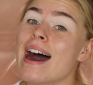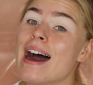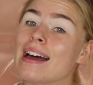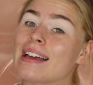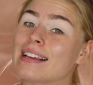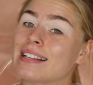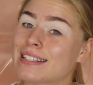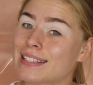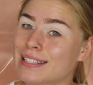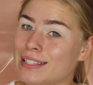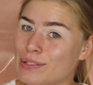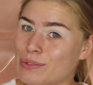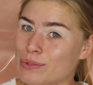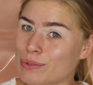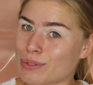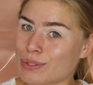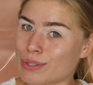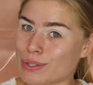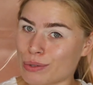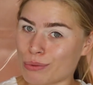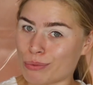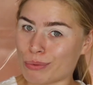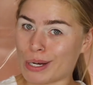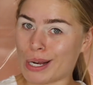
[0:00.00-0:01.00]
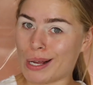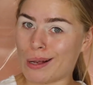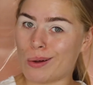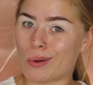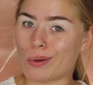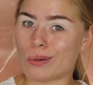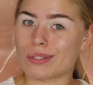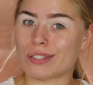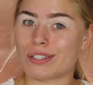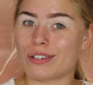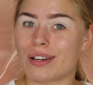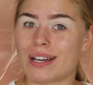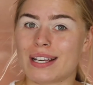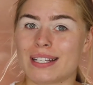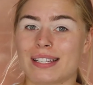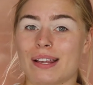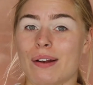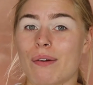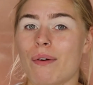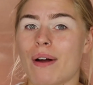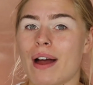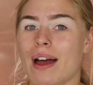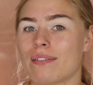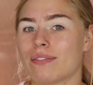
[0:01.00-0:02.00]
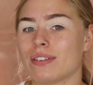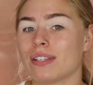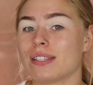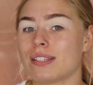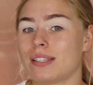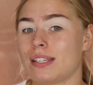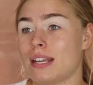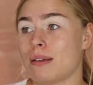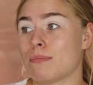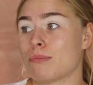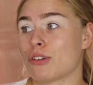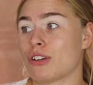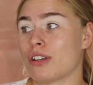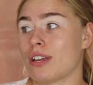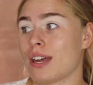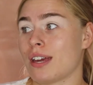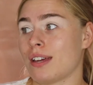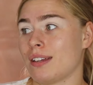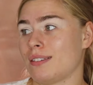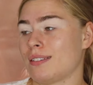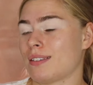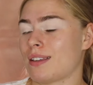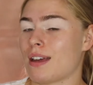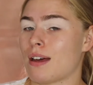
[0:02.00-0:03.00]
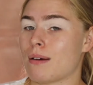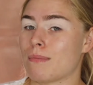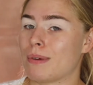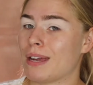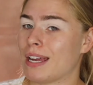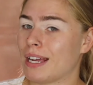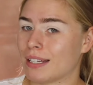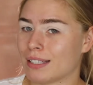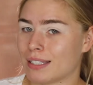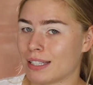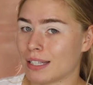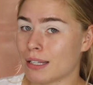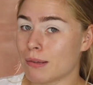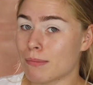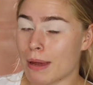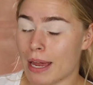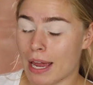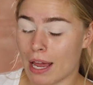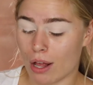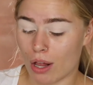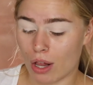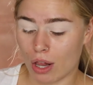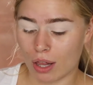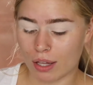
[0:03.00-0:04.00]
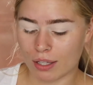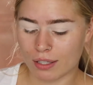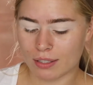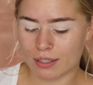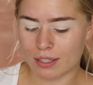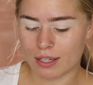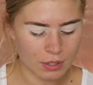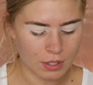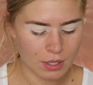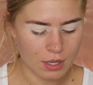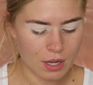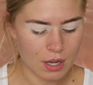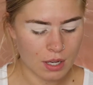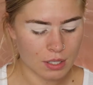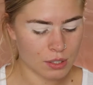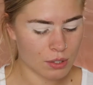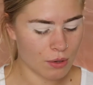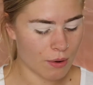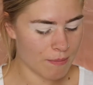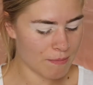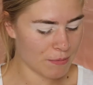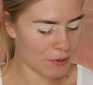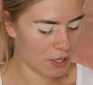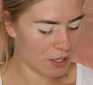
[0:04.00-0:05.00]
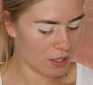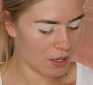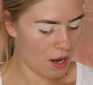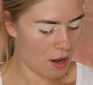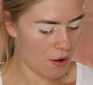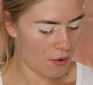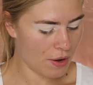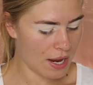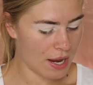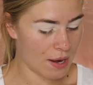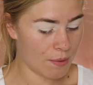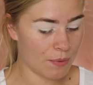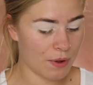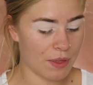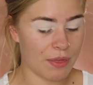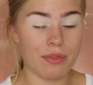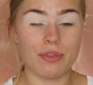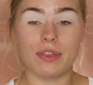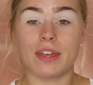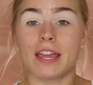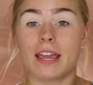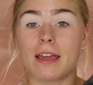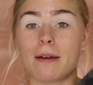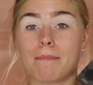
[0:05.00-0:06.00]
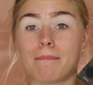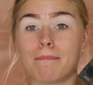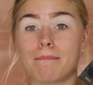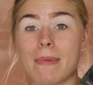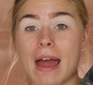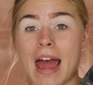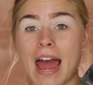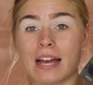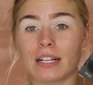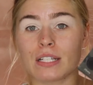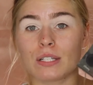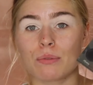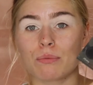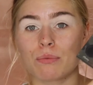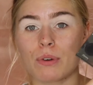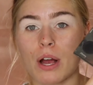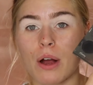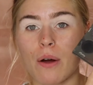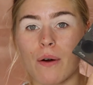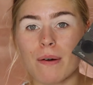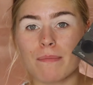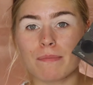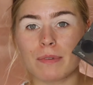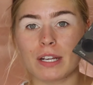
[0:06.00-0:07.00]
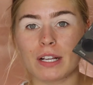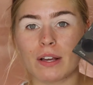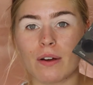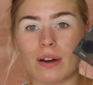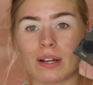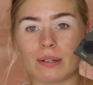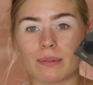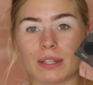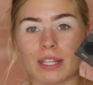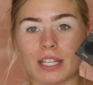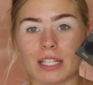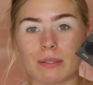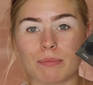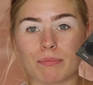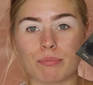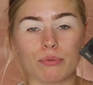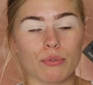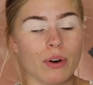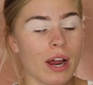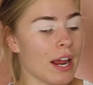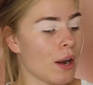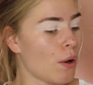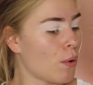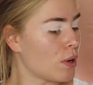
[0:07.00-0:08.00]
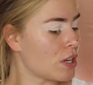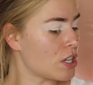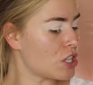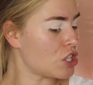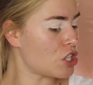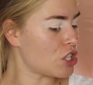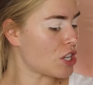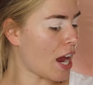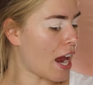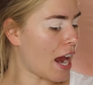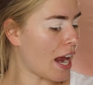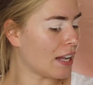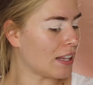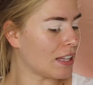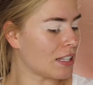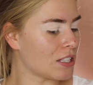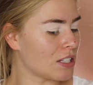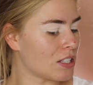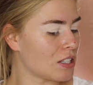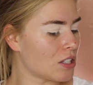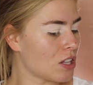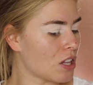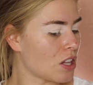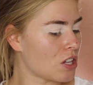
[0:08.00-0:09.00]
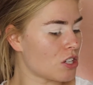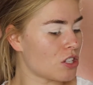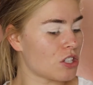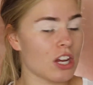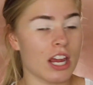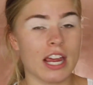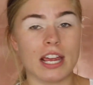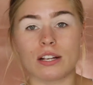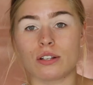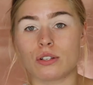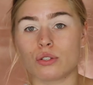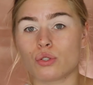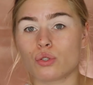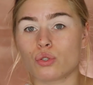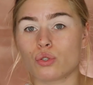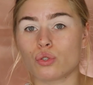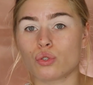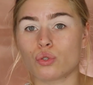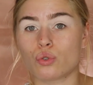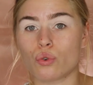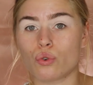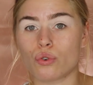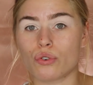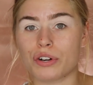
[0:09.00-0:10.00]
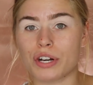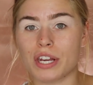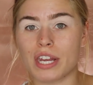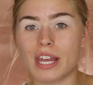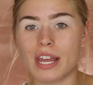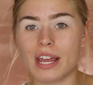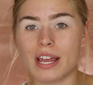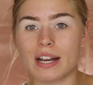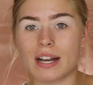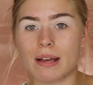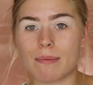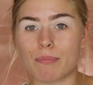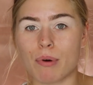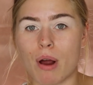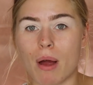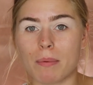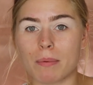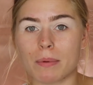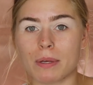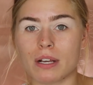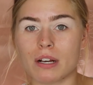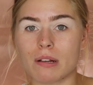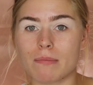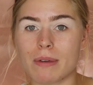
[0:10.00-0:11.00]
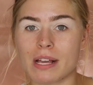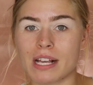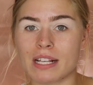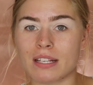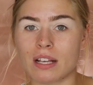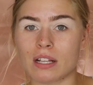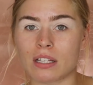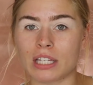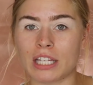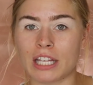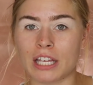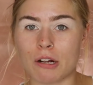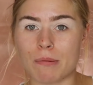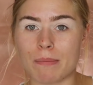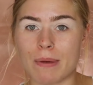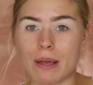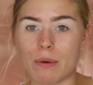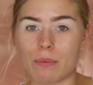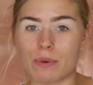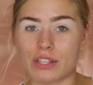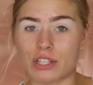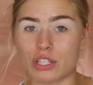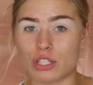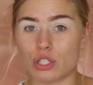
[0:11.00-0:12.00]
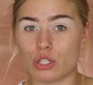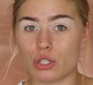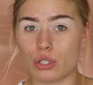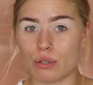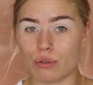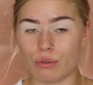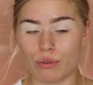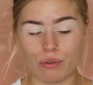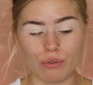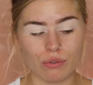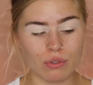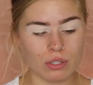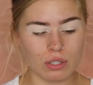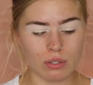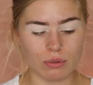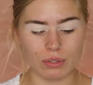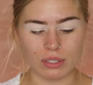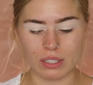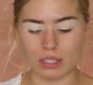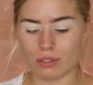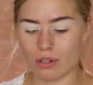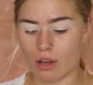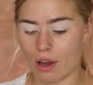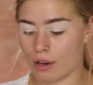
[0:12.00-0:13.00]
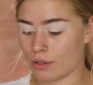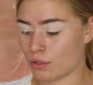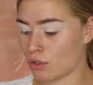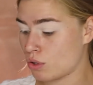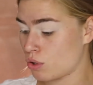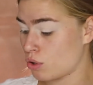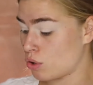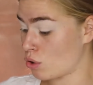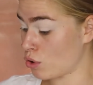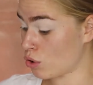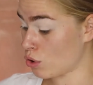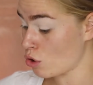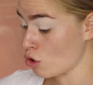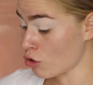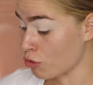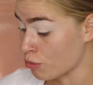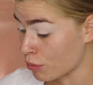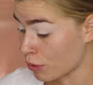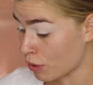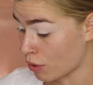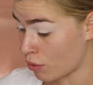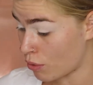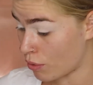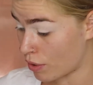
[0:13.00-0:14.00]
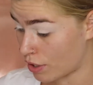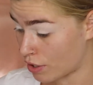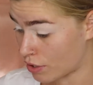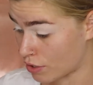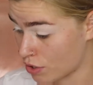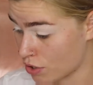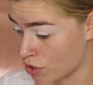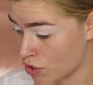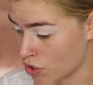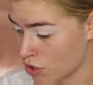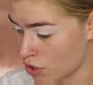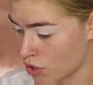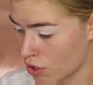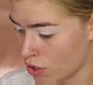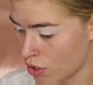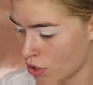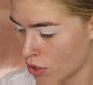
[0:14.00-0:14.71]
Excuse the wrinkles, you guys, I don't have a steamer yet. It's coming, it's in the mail. So I'm going to go in with the matte row. I'm going to go in with this bright orange shade. This is the shade Story, and I'm probably going to mix a little bit with Soothe so it's not super orange.